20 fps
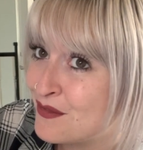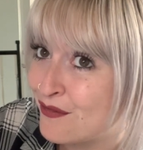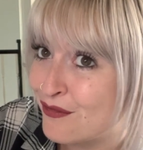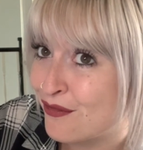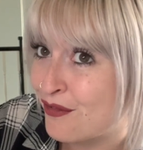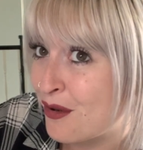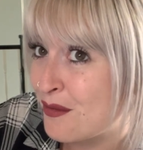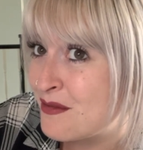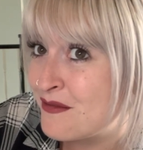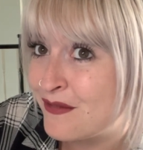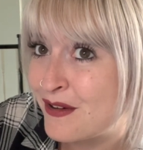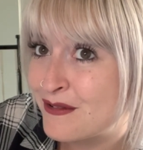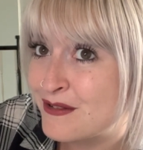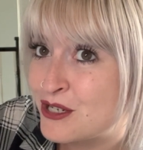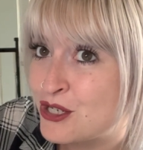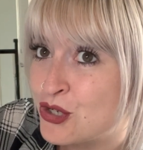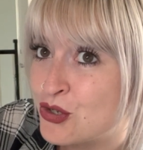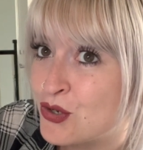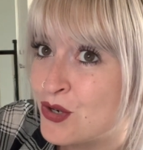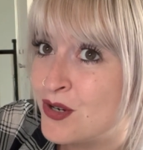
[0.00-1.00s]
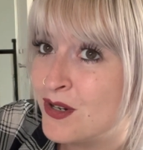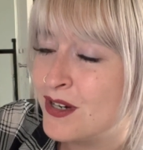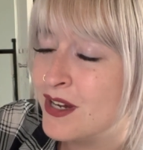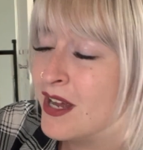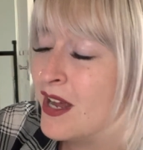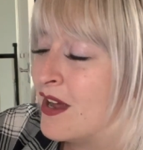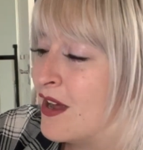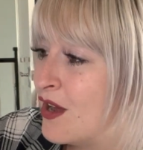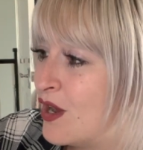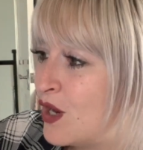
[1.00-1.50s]
throwing very strong.
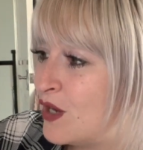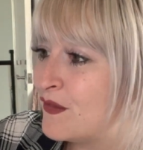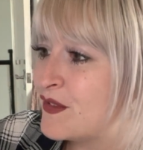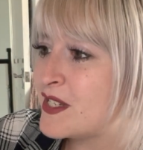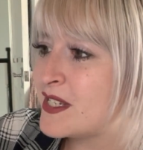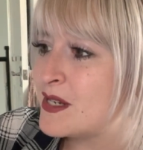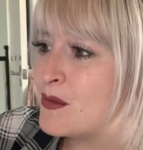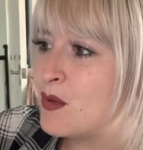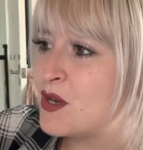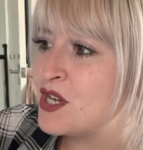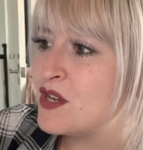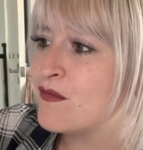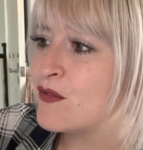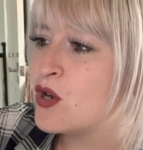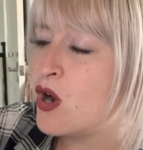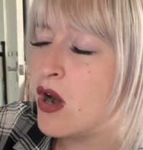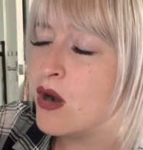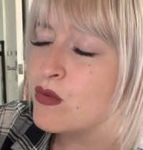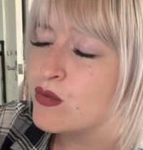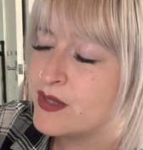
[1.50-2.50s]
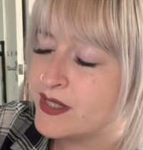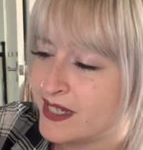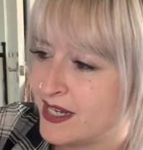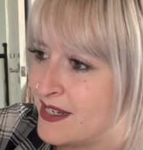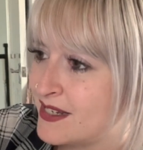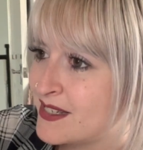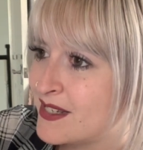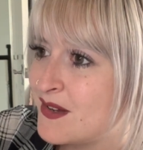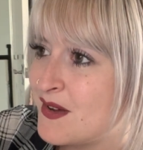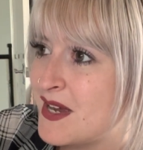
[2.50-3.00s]
Obviously, when you've got old
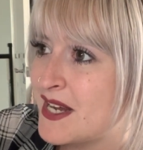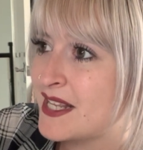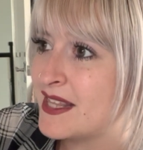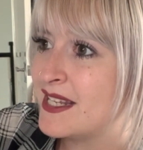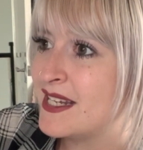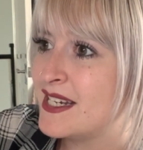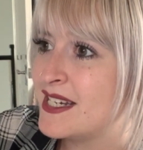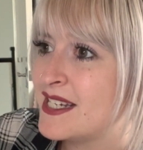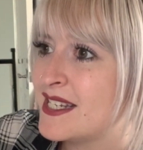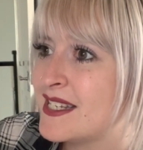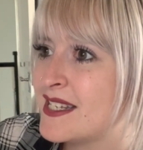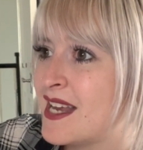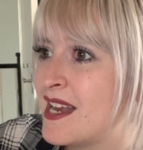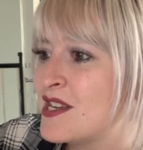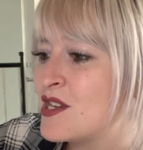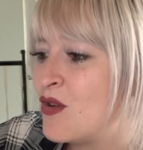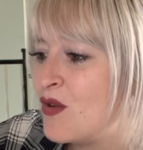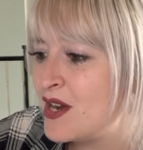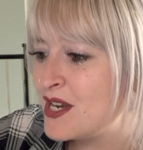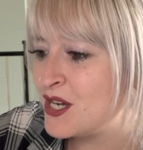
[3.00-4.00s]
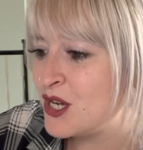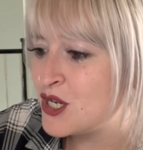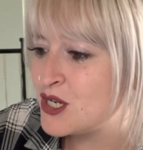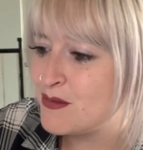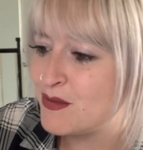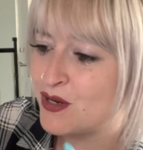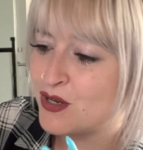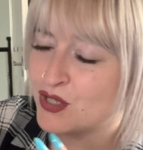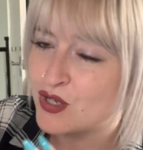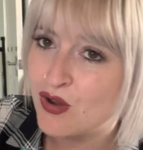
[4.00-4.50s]
scents like this, and I know
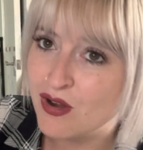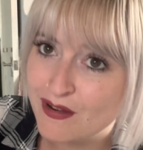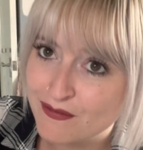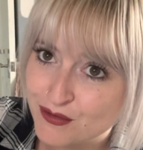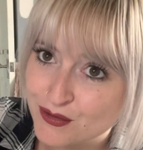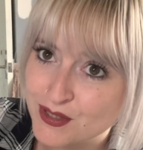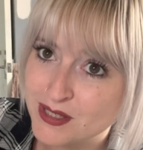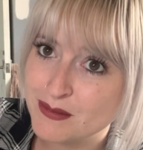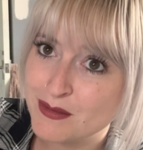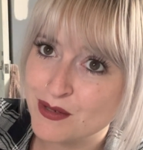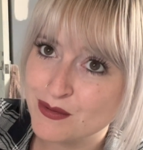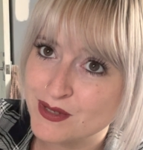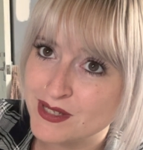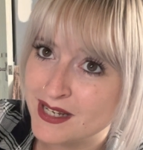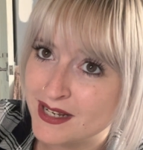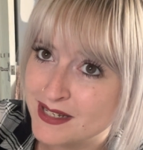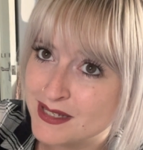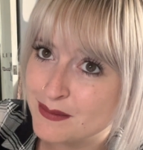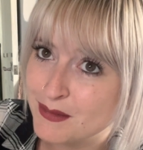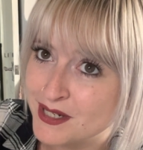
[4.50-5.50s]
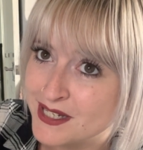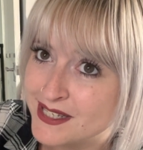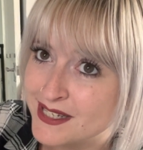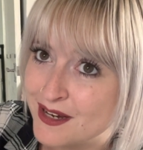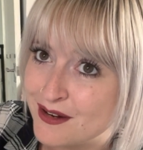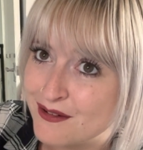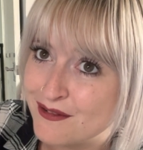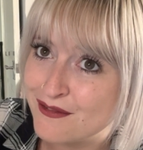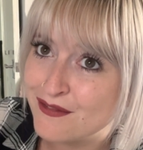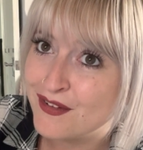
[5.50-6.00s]
because I've got some old scents
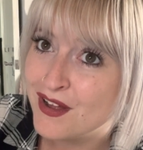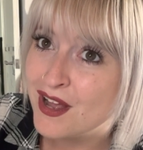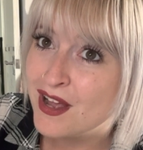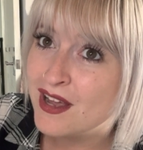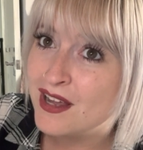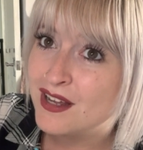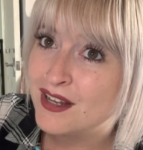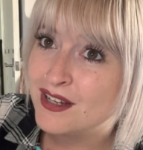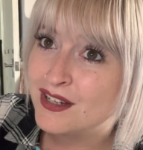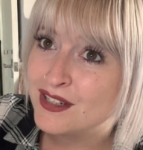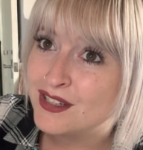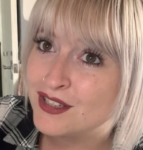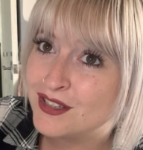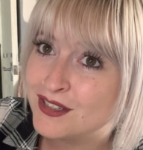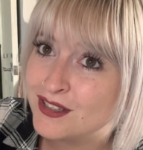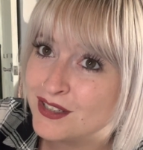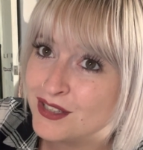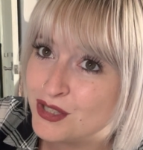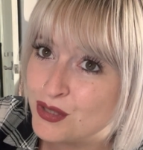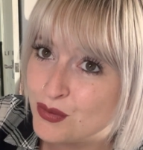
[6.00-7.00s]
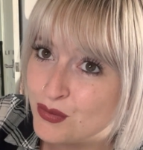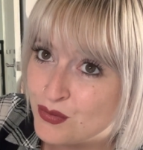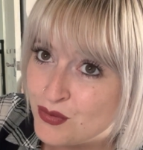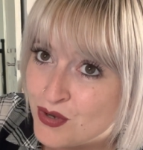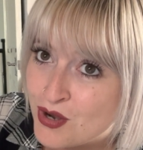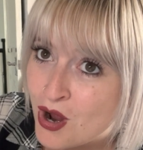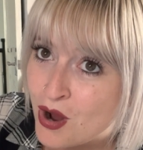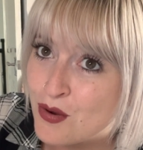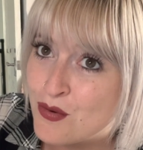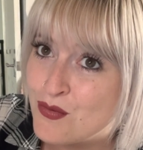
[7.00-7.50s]
myself, you
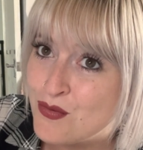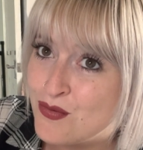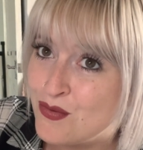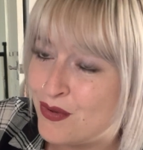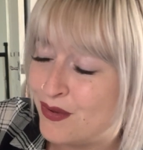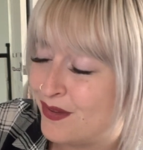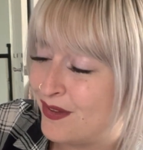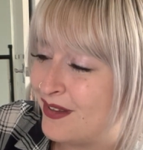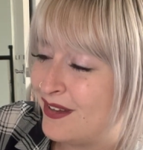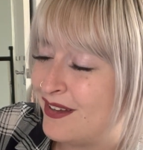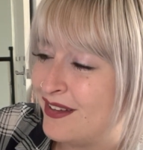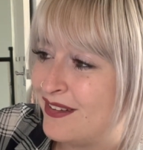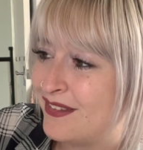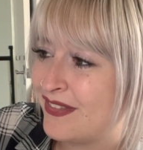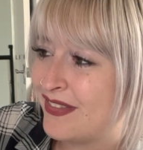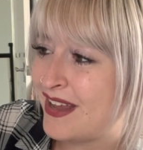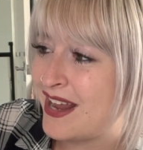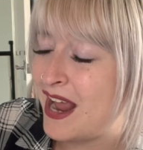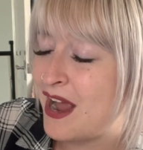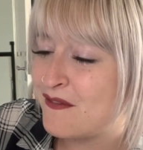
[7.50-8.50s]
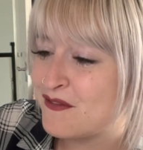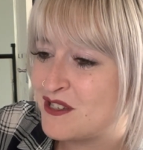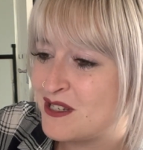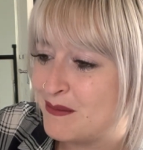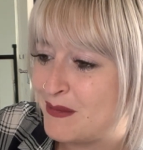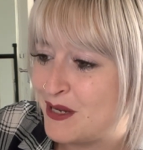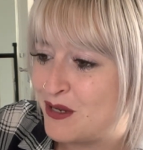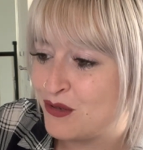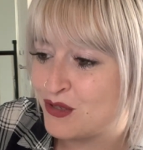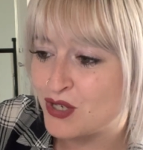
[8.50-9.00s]
know they have to
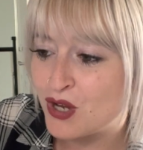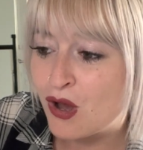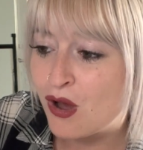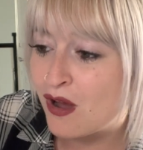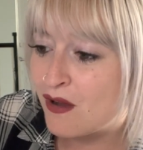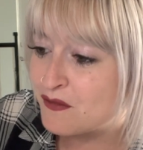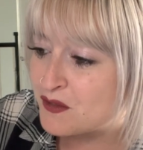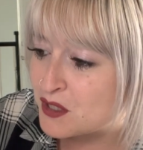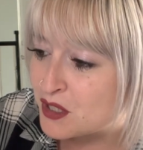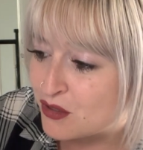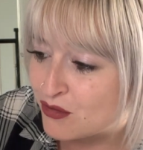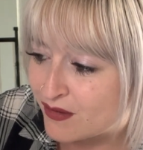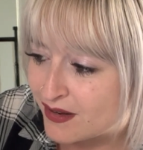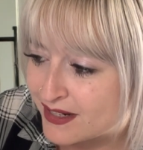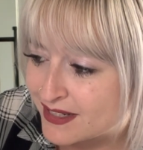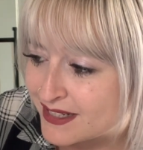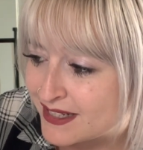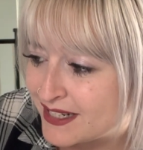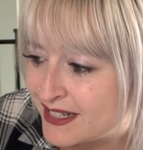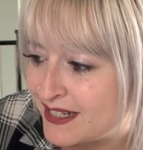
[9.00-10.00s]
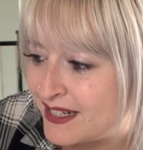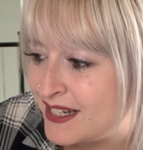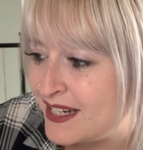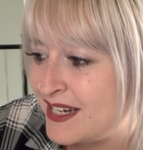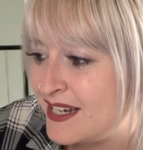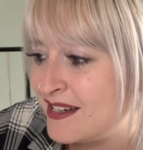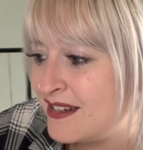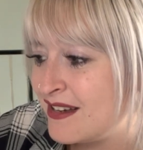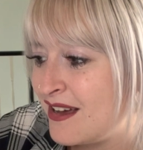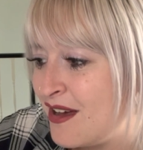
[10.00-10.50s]
be looked after
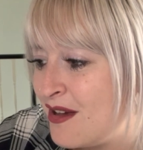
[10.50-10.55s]
correctly,